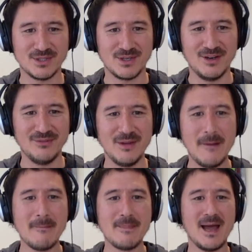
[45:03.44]
off.
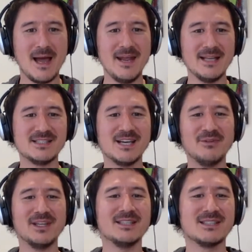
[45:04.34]
And then
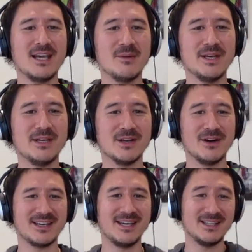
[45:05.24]
several years later, when you've
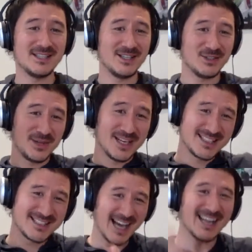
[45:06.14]
got kids and you're doing
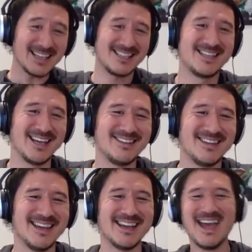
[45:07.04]
exactly the same
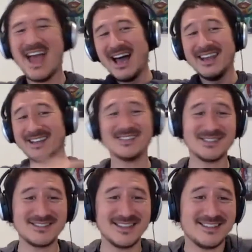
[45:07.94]
thing, and
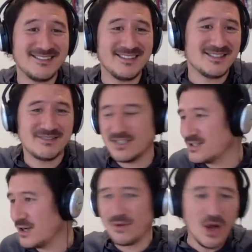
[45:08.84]
there's
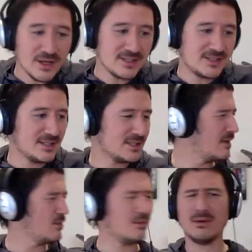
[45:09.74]
no noise, and it's
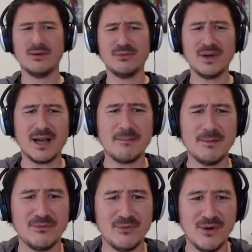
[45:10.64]
like, well, what the fuck
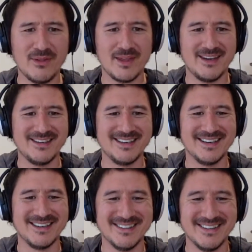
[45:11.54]
happened before then? You
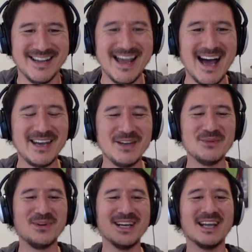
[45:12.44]
know? Yeah. And then
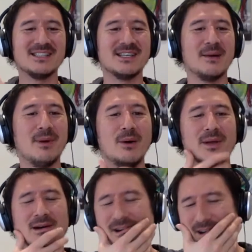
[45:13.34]
you realize in that
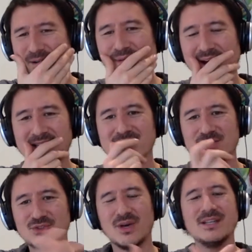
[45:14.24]
moment, oh right,
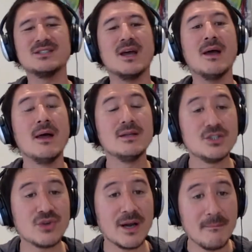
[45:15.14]
she's trying to
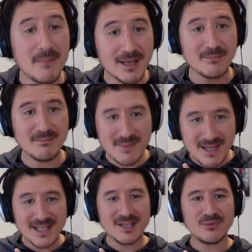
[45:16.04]
make
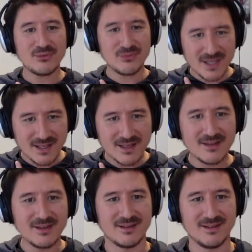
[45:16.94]
me
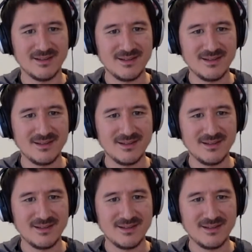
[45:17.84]
feel